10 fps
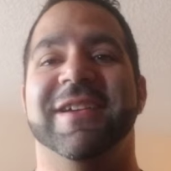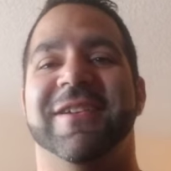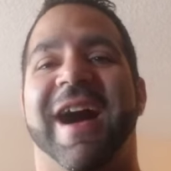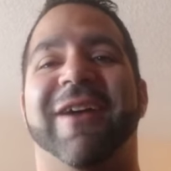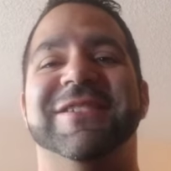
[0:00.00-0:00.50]
you
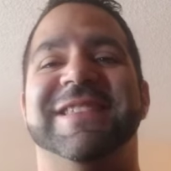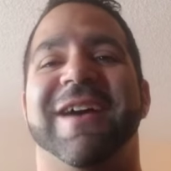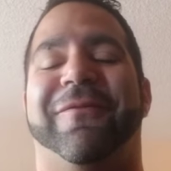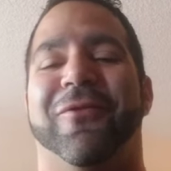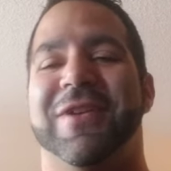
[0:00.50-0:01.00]
know, how's
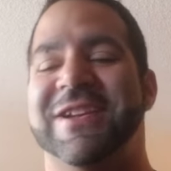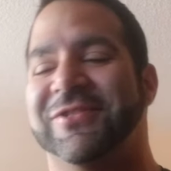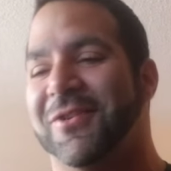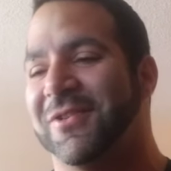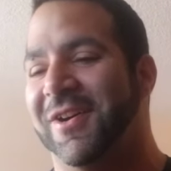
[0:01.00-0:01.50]
that for an
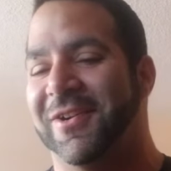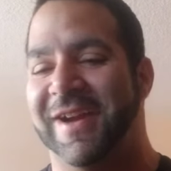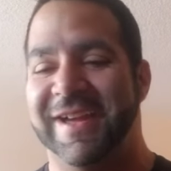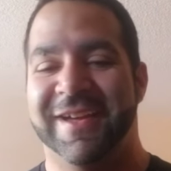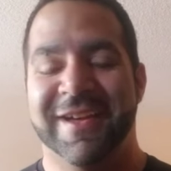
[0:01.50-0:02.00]
intro call,
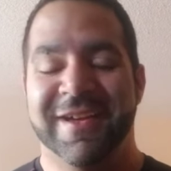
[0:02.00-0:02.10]
right?